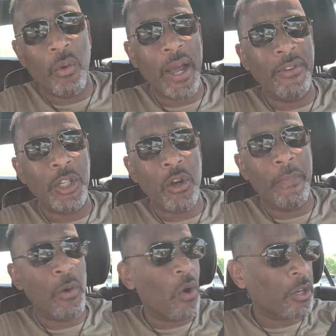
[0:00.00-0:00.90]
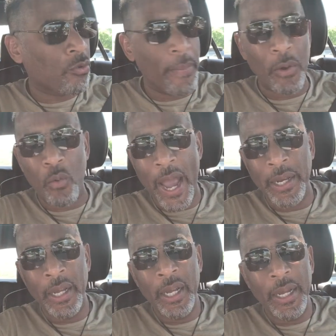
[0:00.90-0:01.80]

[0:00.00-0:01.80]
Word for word: or whatever. You show up at work dripping wet